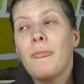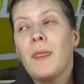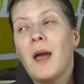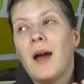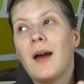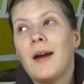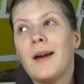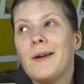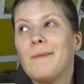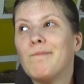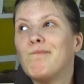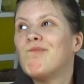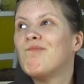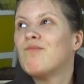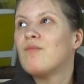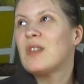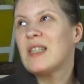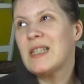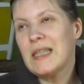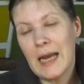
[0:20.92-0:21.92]

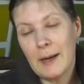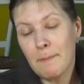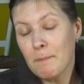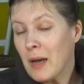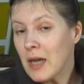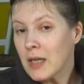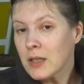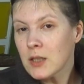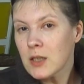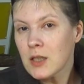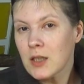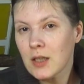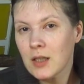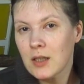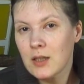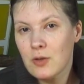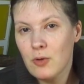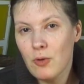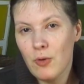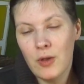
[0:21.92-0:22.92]
segment
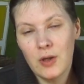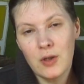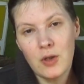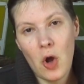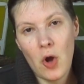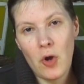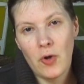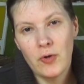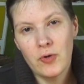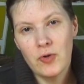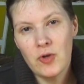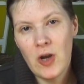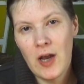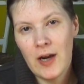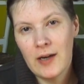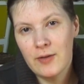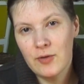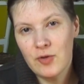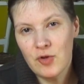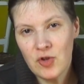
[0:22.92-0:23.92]
into the
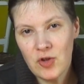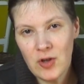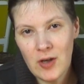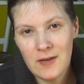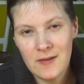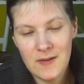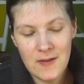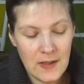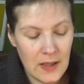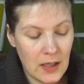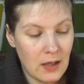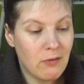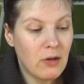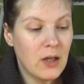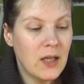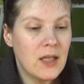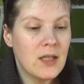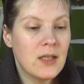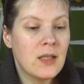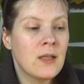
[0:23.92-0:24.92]
Talk-ohhh-Challenge
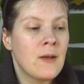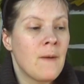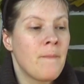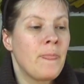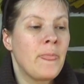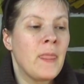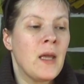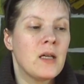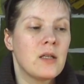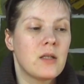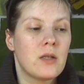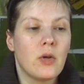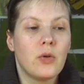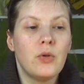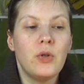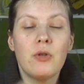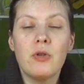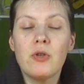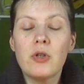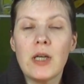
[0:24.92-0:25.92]
series. So
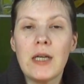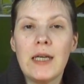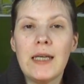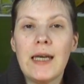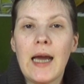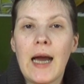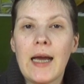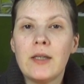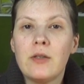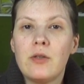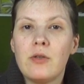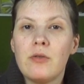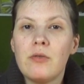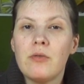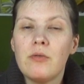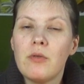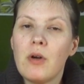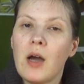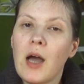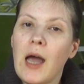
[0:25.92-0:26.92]
usually I
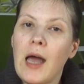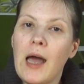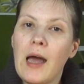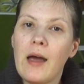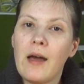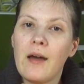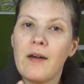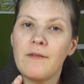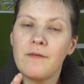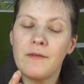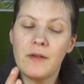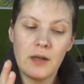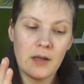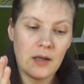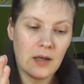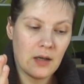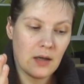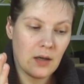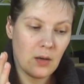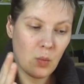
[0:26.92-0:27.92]
do have
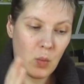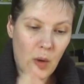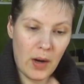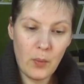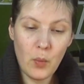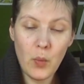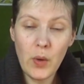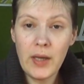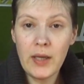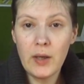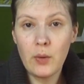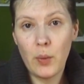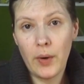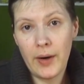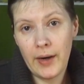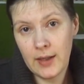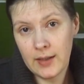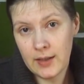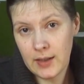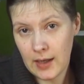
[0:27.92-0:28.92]
1 week
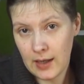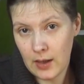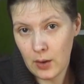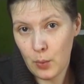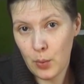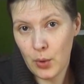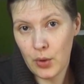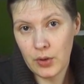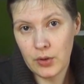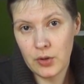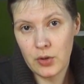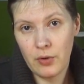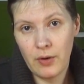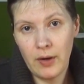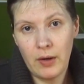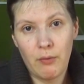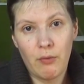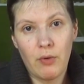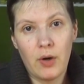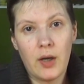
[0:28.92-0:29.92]
where I take word
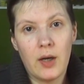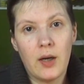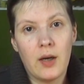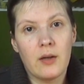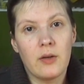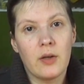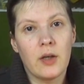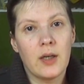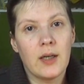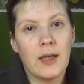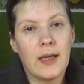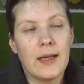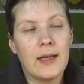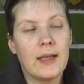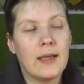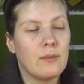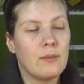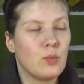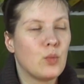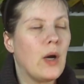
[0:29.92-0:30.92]
generator,
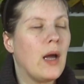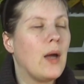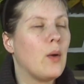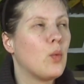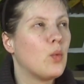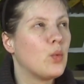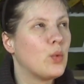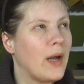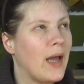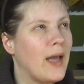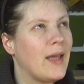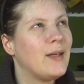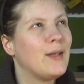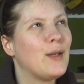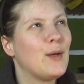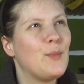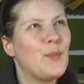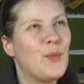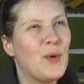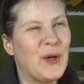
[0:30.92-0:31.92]
a
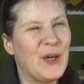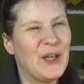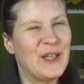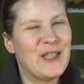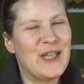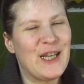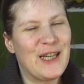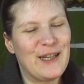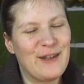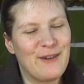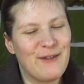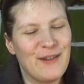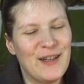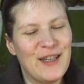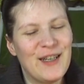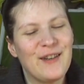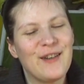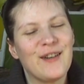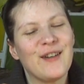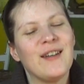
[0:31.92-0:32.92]
random word
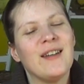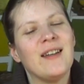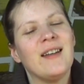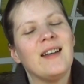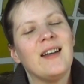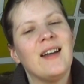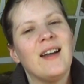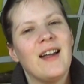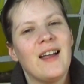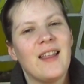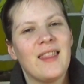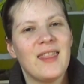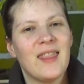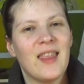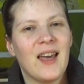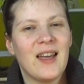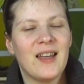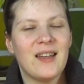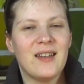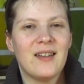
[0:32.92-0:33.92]
generator, and
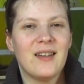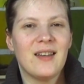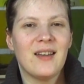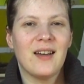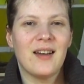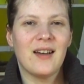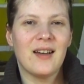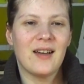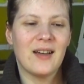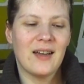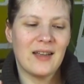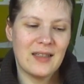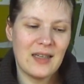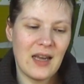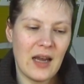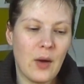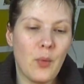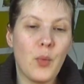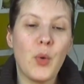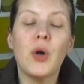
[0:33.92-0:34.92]
then I
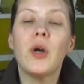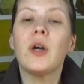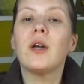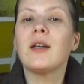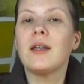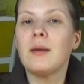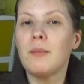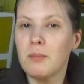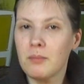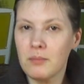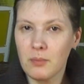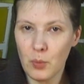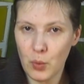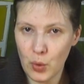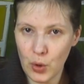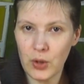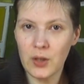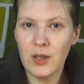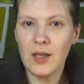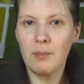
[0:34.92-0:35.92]
take a word
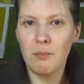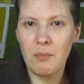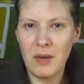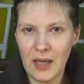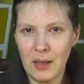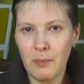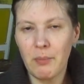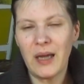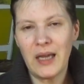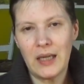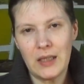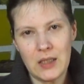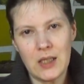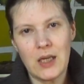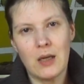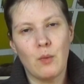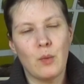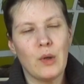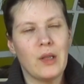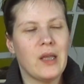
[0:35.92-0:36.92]
and make a
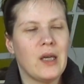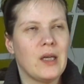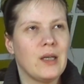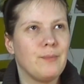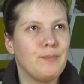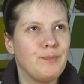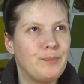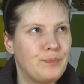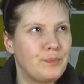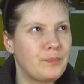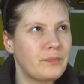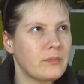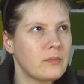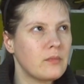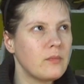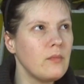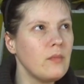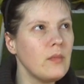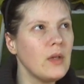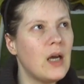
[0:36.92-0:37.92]
painting with it.
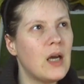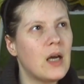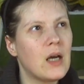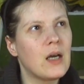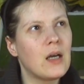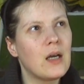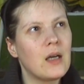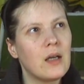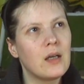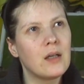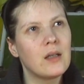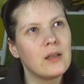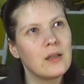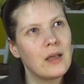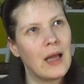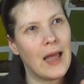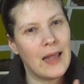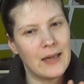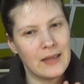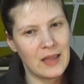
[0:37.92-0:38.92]

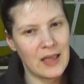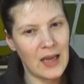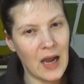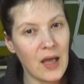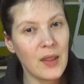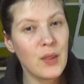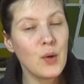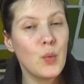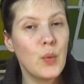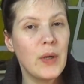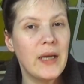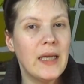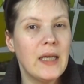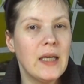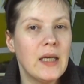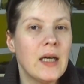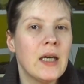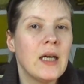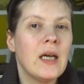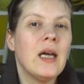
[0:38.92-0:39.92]
And the other
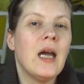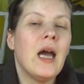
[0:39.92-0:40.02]
week